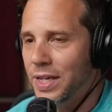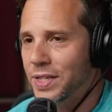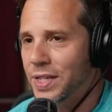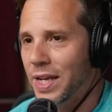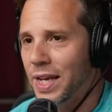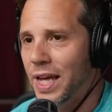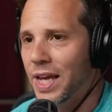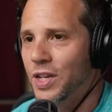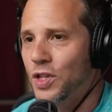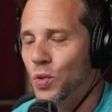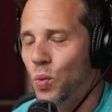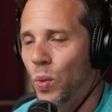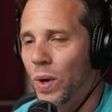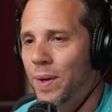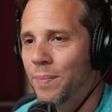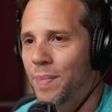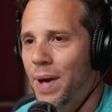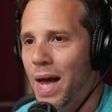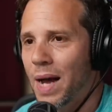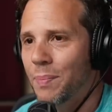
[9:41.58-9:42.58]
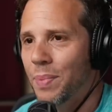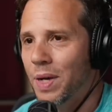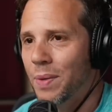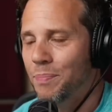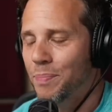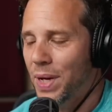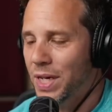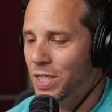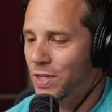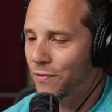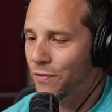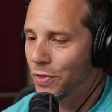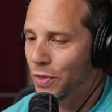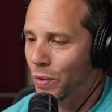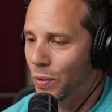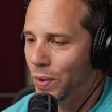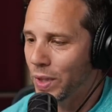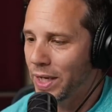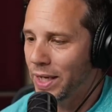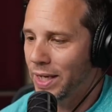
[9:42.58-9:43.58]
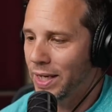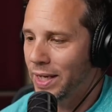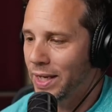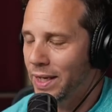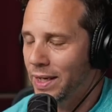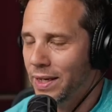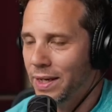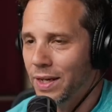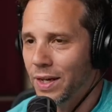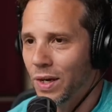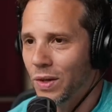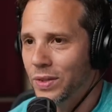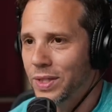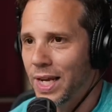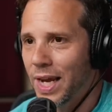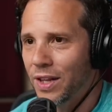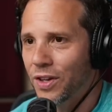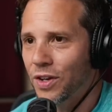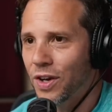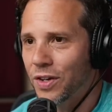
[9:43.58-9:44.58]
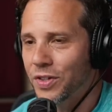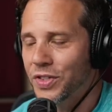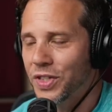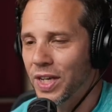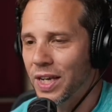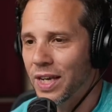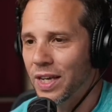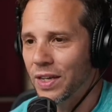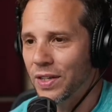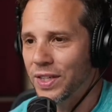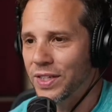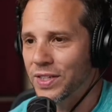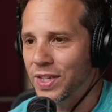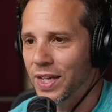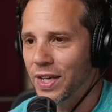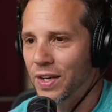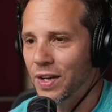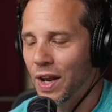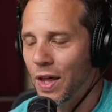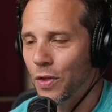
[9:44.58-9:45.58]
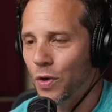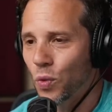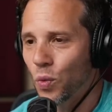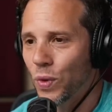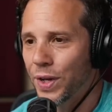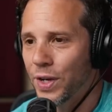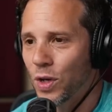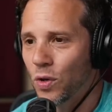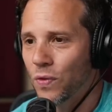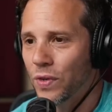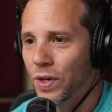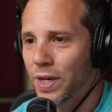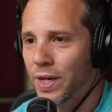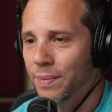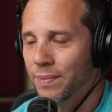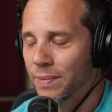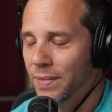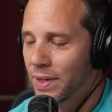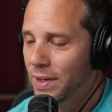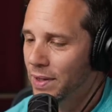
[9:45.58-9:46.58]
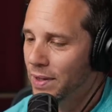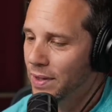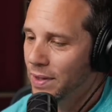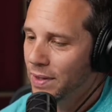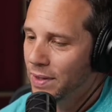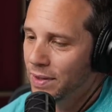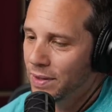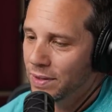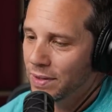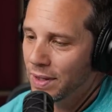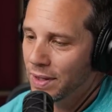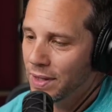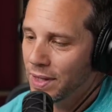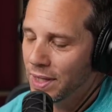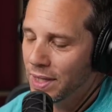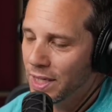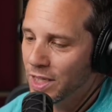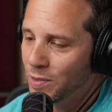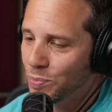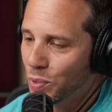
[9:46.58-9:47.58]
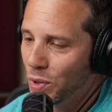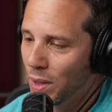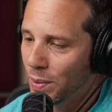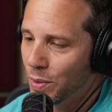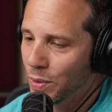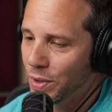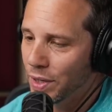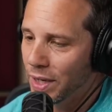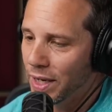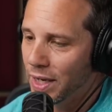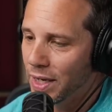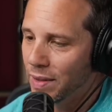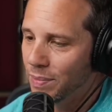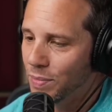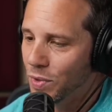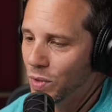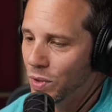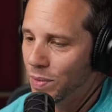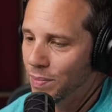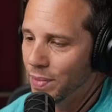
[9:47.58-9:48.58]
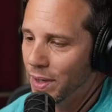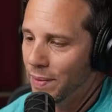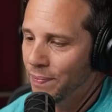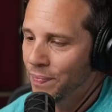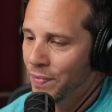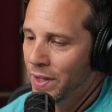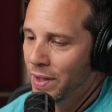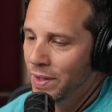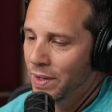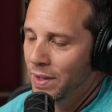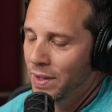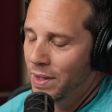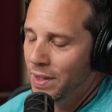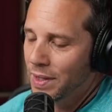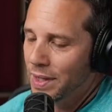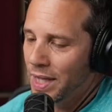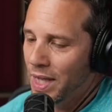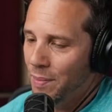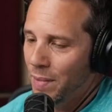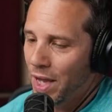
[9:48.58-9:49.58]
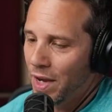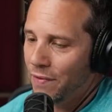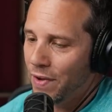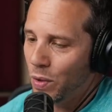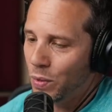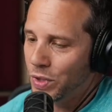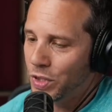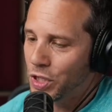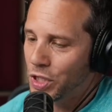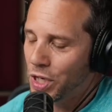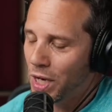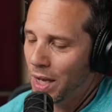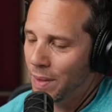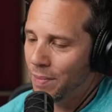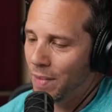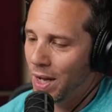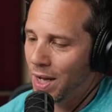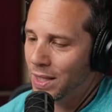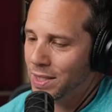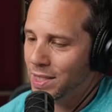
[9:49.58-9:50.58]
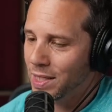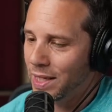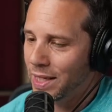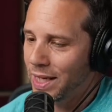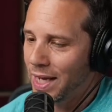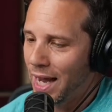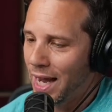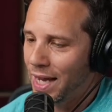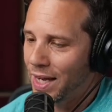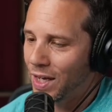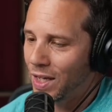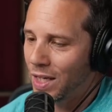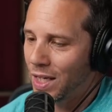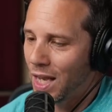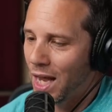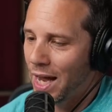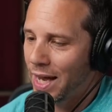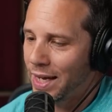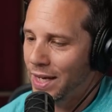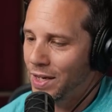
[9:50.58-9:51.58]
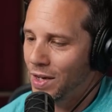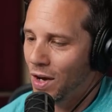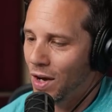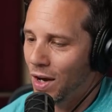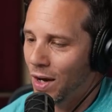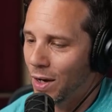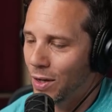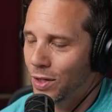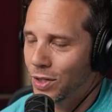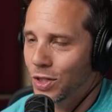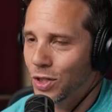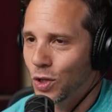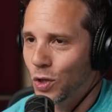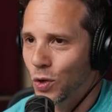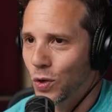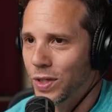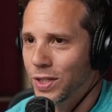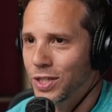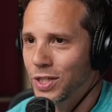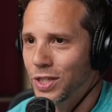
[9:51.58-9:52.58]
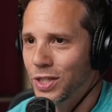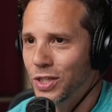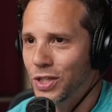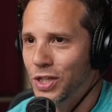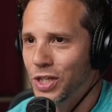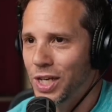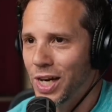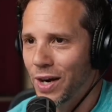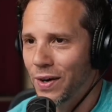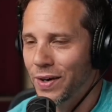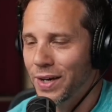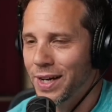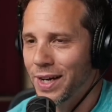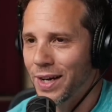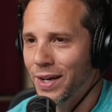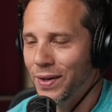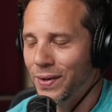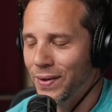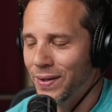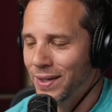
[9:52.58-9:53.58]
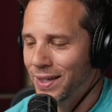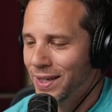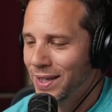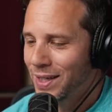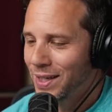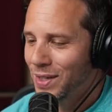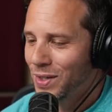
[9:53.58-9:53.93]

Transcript: that he's going to get his win back, but in best of three, you know, Daniel Garcia can at least get another win over him. So yeah. I think that's probably what they're going to end up doing. But then the main event was Jon Moxley and Lionheart Chris Jericho